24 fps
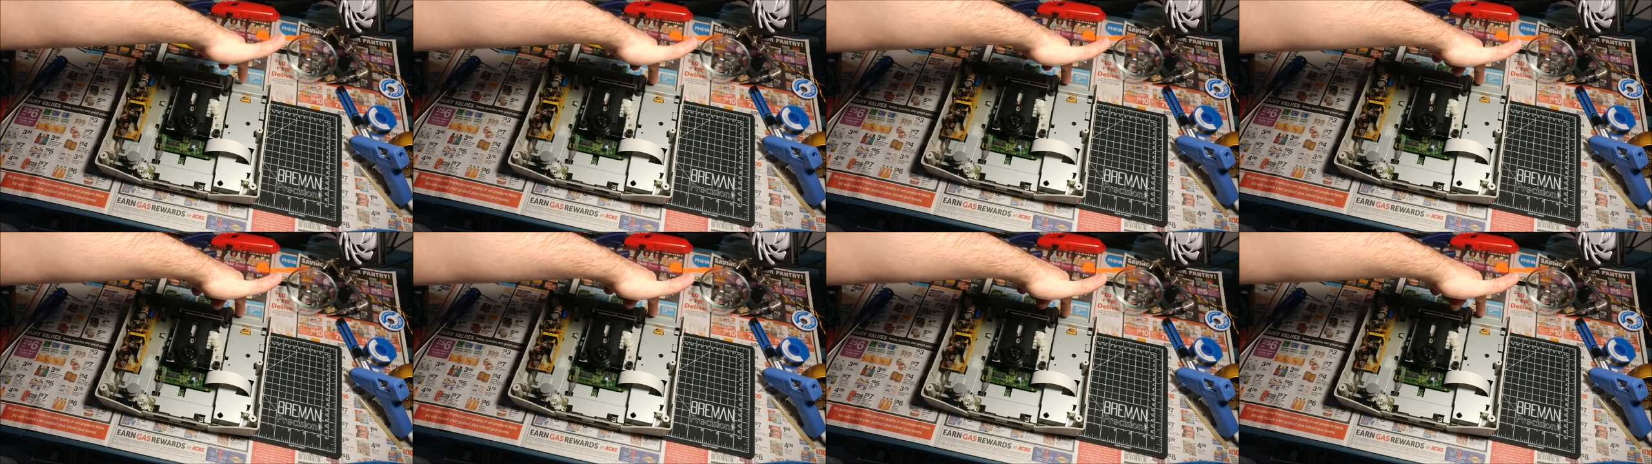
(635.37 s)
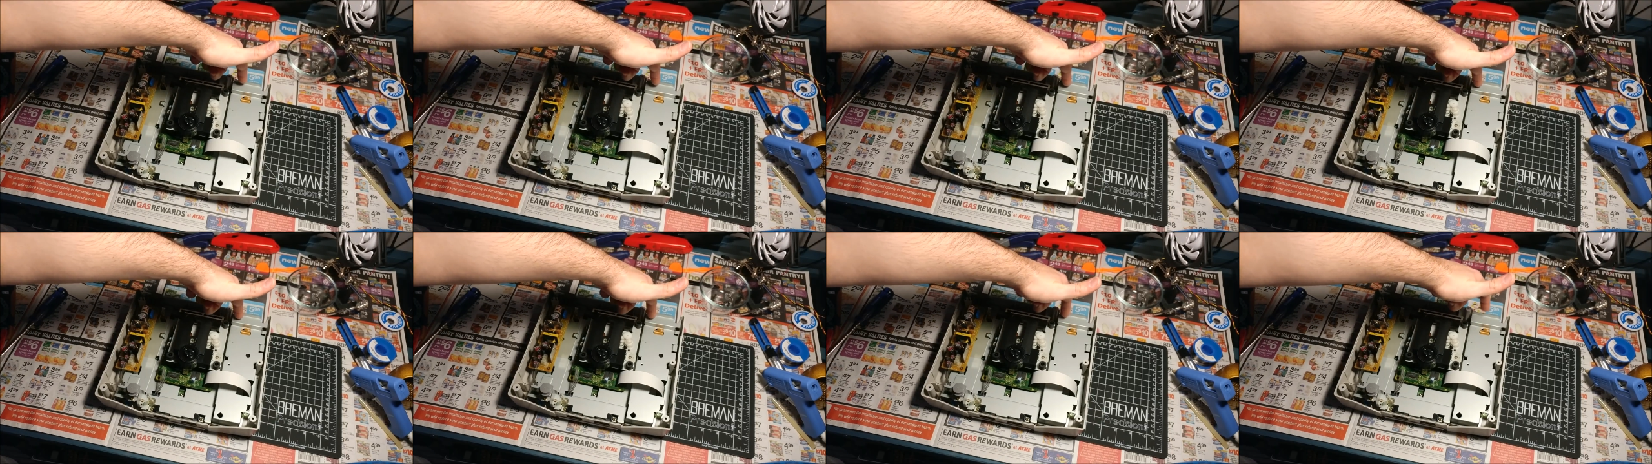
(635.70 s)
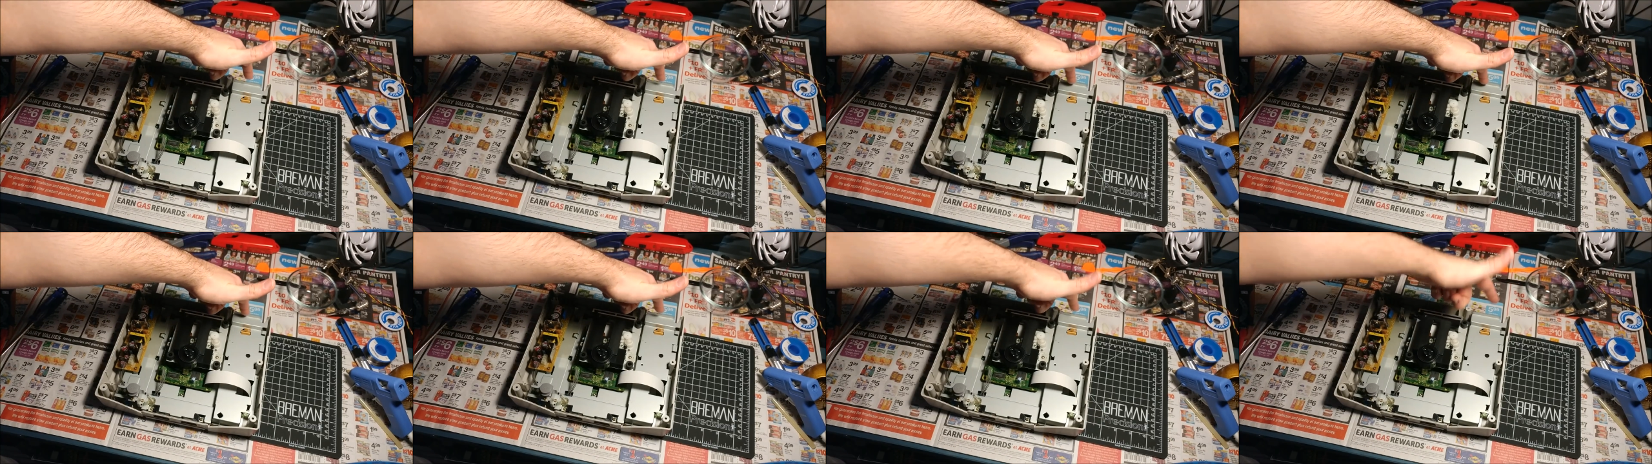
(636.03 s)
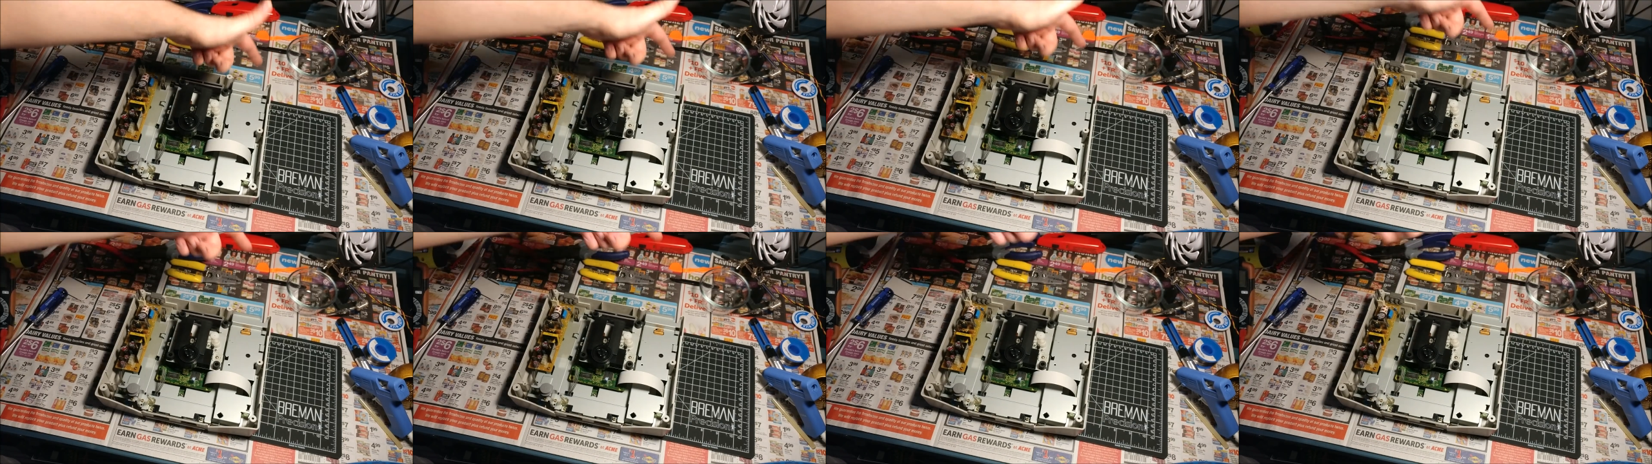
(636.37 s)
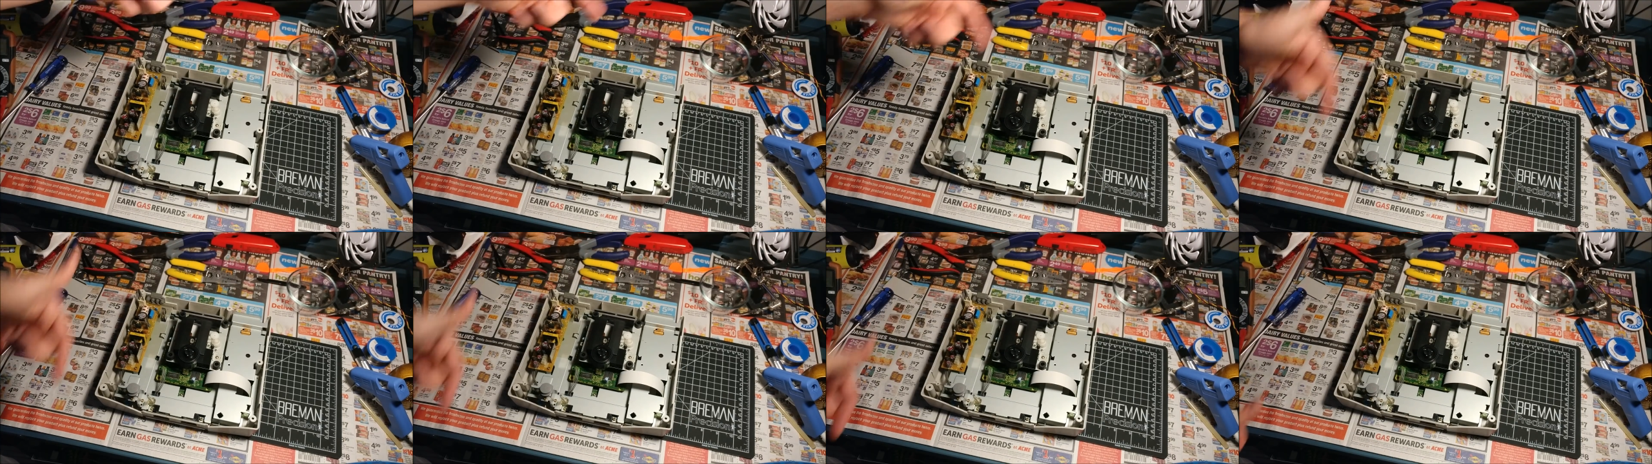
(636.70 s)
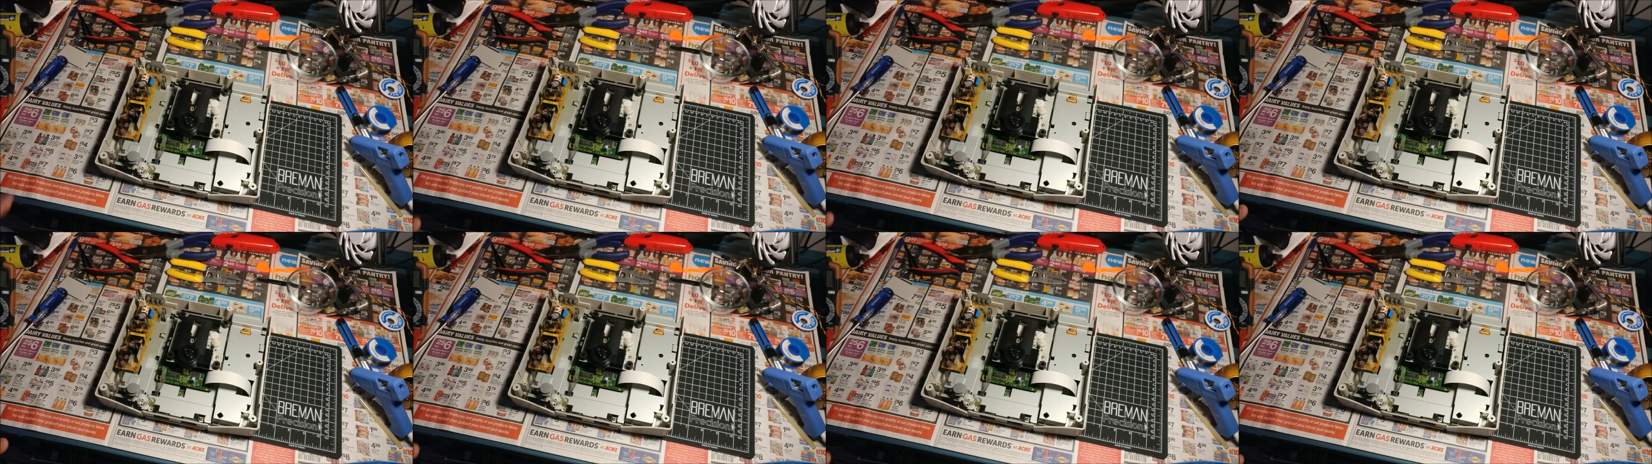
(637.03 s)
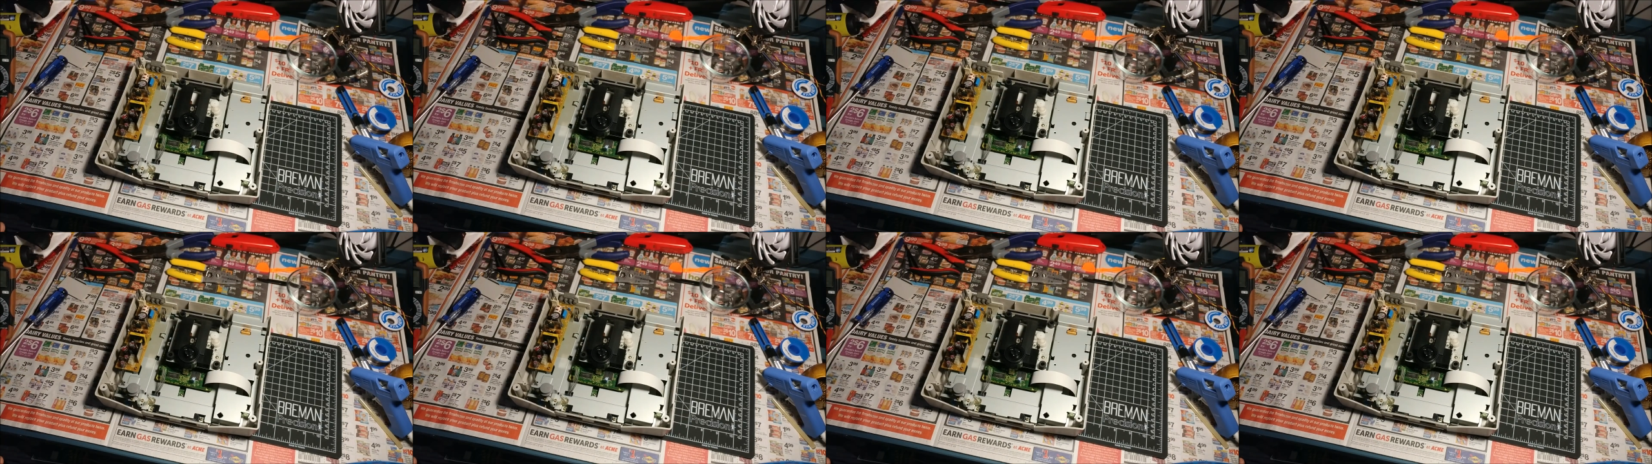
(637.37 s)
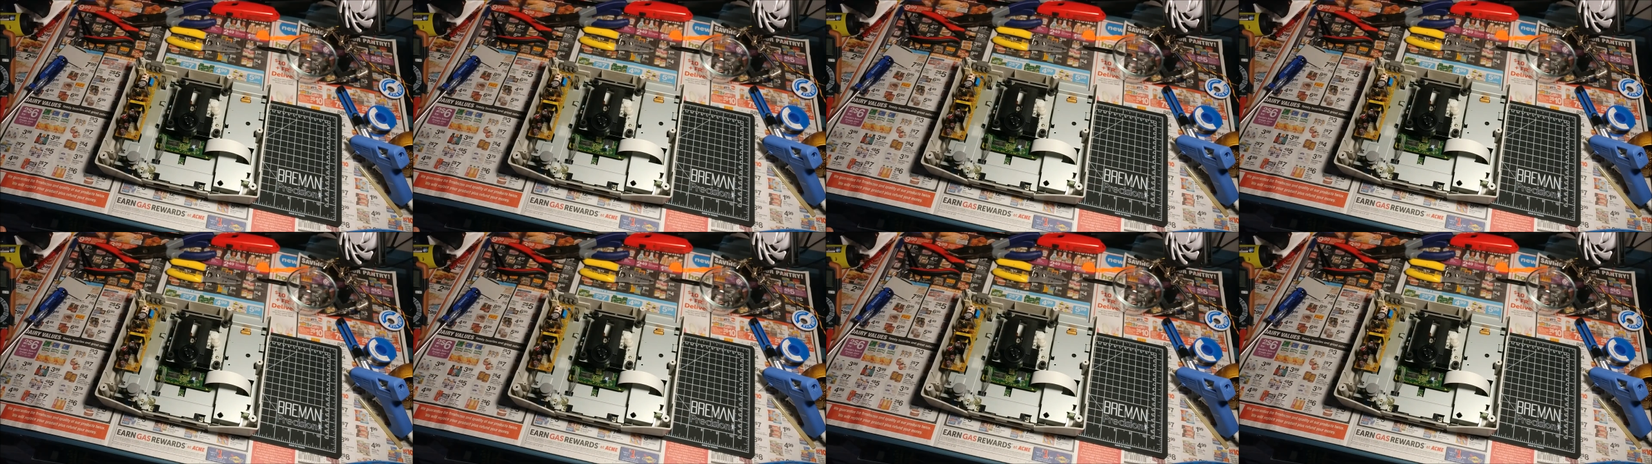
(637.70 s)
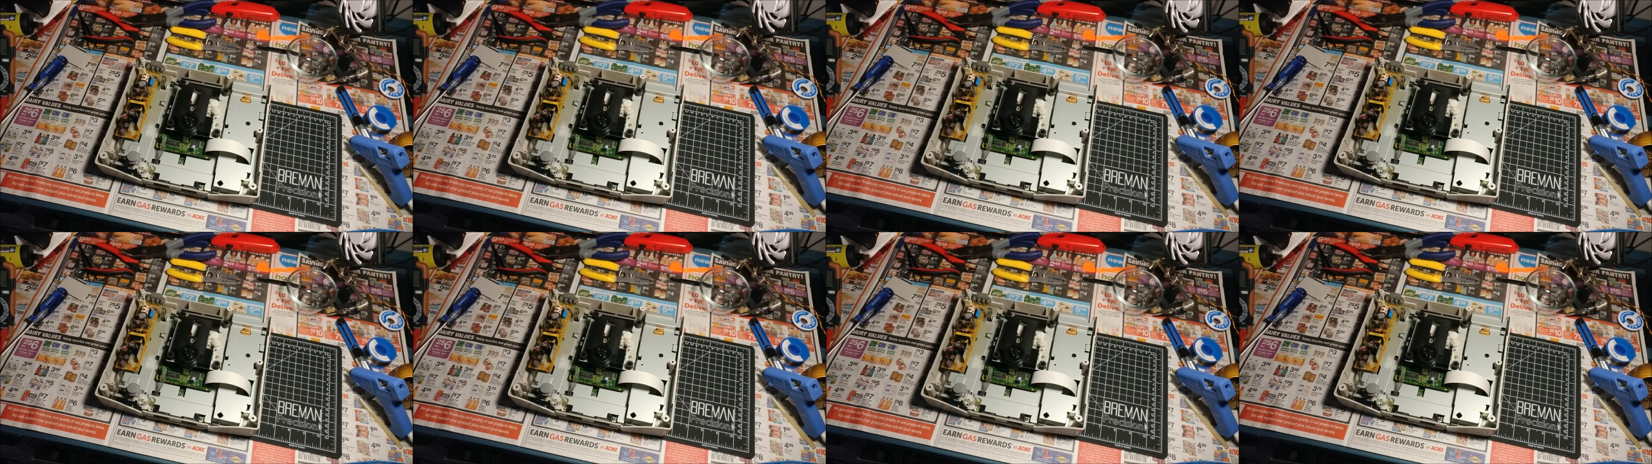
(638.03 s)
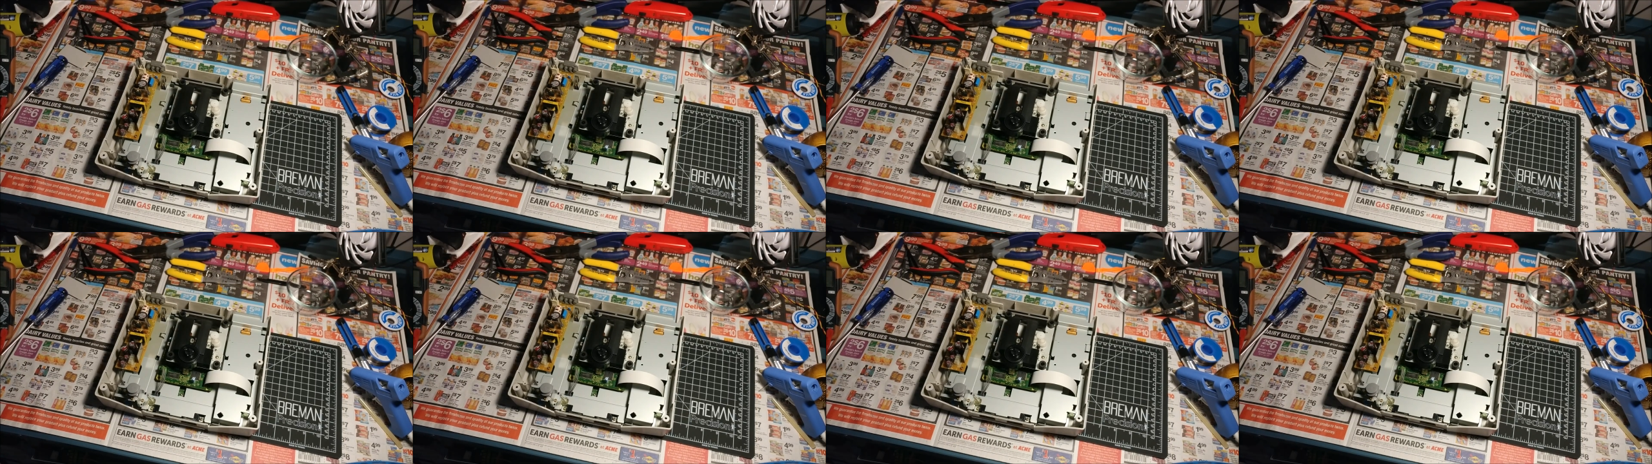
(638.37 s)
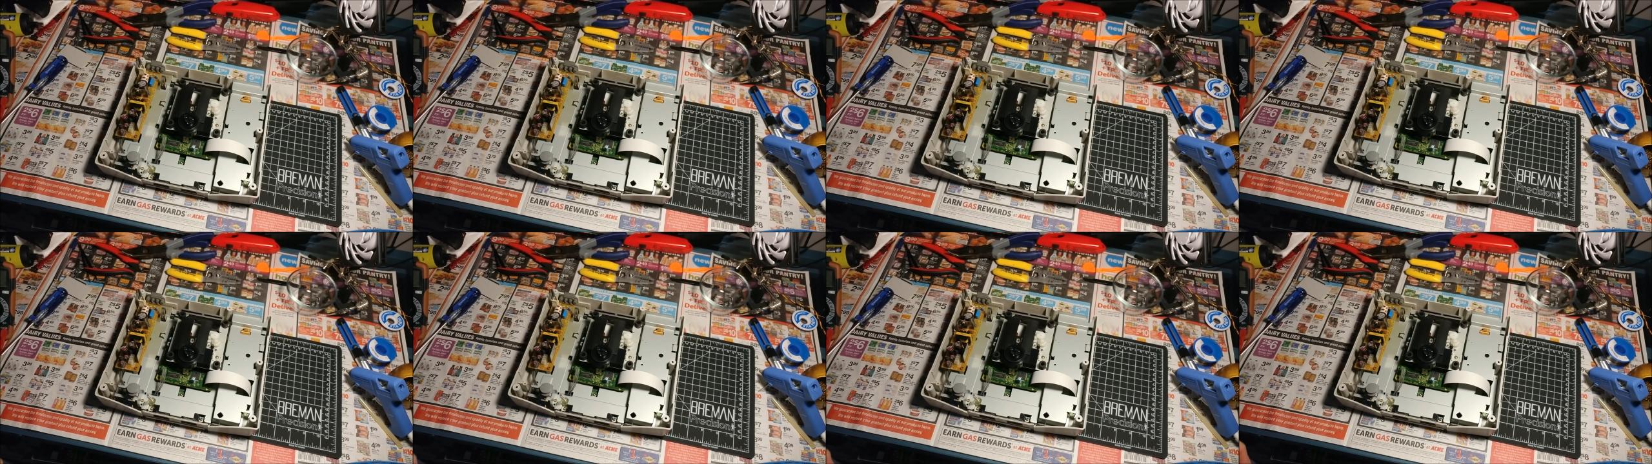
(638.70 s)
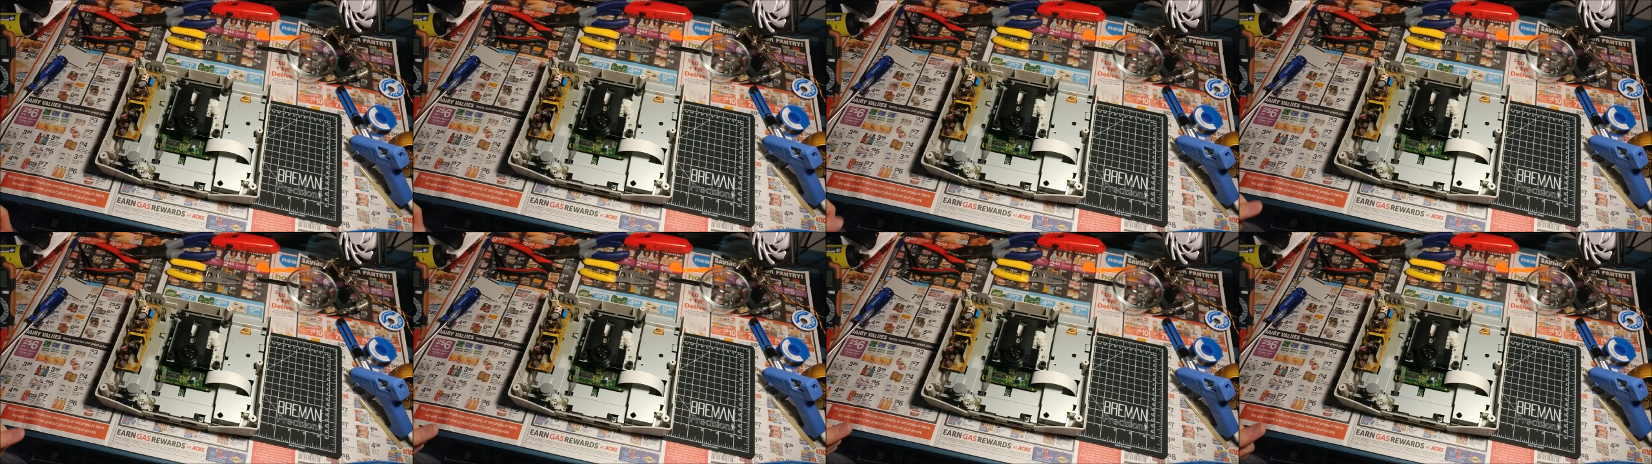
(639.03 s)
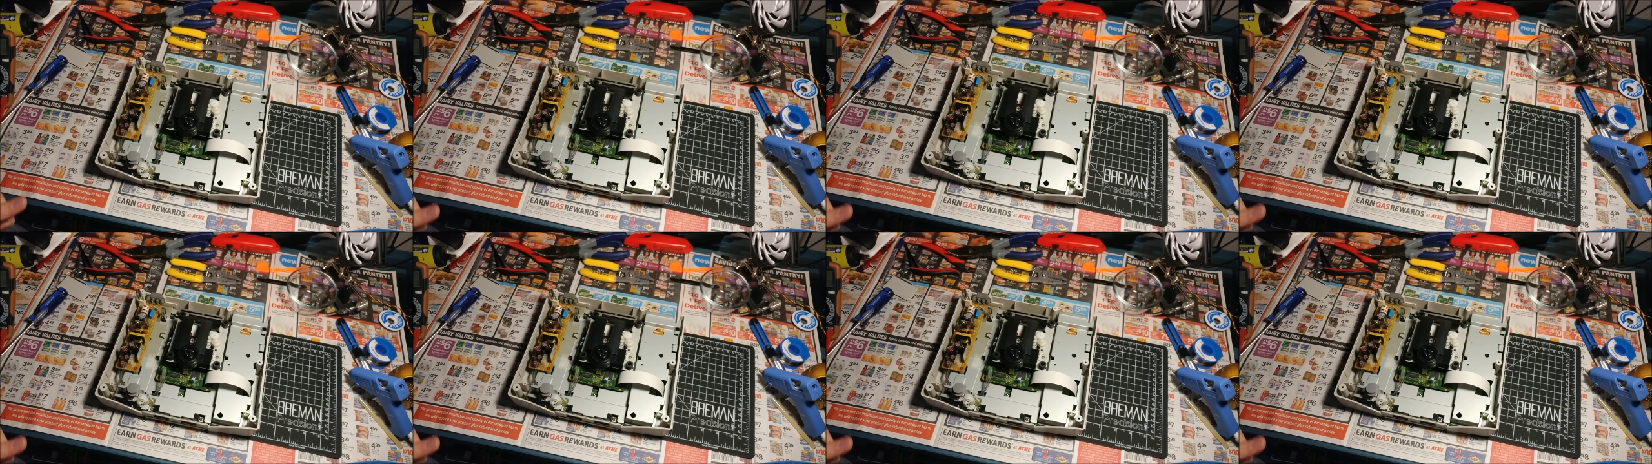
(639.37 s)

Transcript: [unreadable: no face in view]